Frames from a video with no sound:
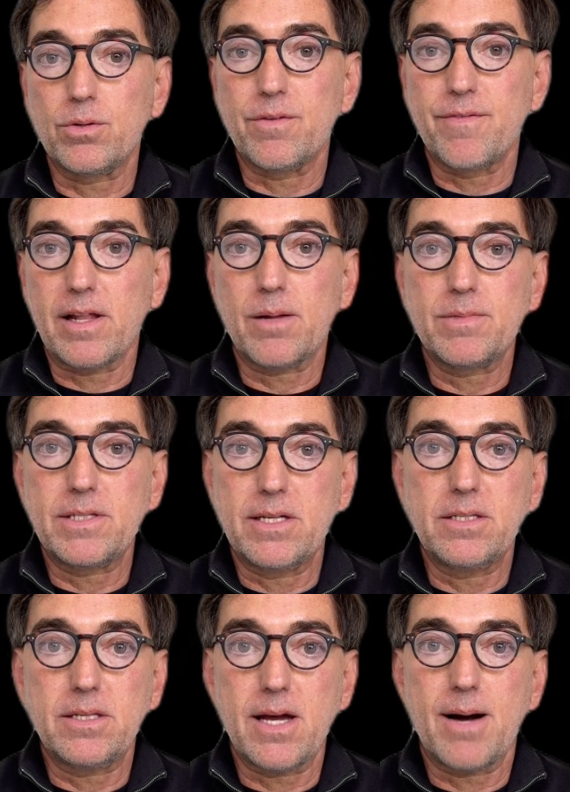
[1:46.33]
developed
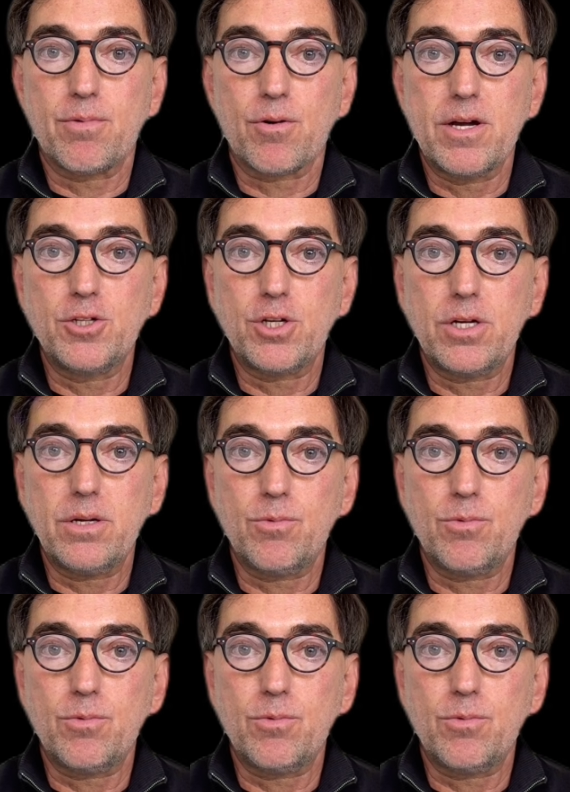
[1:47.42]
since the operation,